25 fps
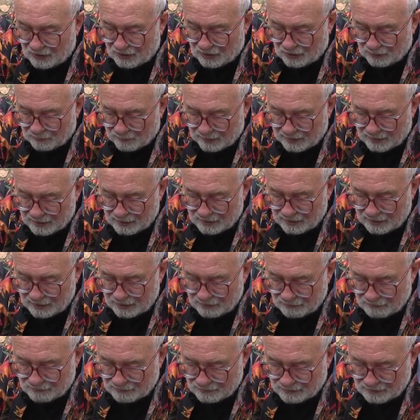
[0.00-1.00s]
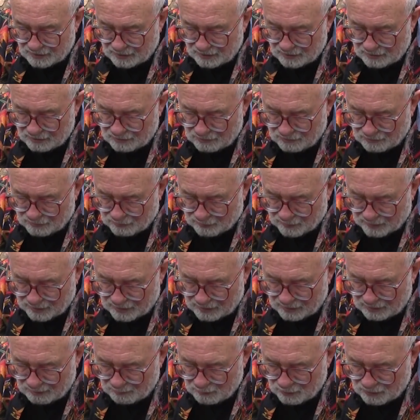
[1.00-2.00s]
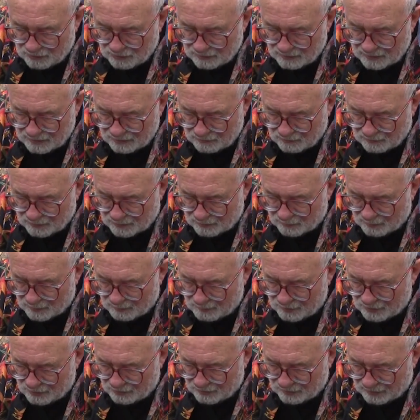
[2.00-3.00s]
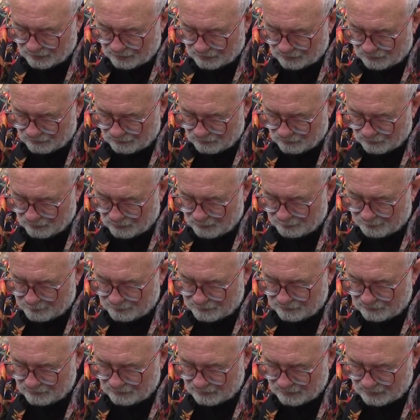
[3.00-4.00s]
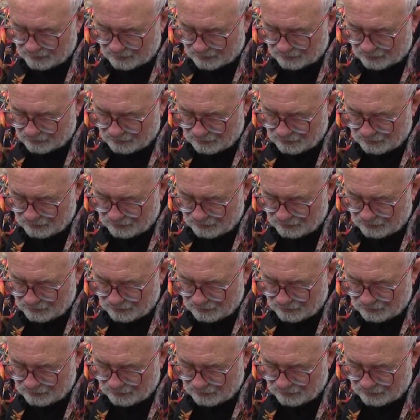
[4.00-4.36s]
Are we getting interesting? Are we getting boring? What am I doing? Whoops, look at that.